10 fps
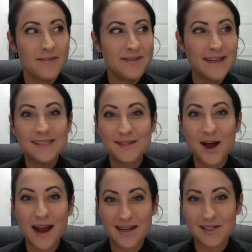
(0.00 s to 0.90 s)
It's
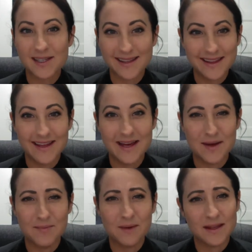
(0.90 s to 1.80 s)
not actually
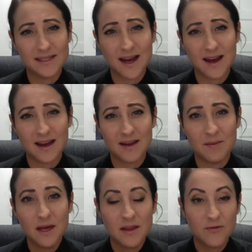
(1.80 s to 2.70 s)
them by the time
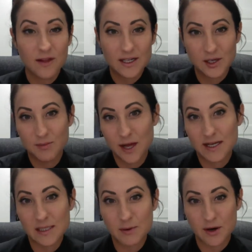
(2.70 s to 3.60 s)
the flesh and blood
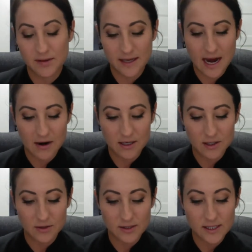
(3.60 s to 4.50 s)
is put on the
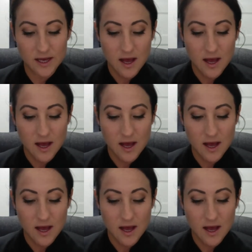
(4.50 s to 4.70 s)
characters.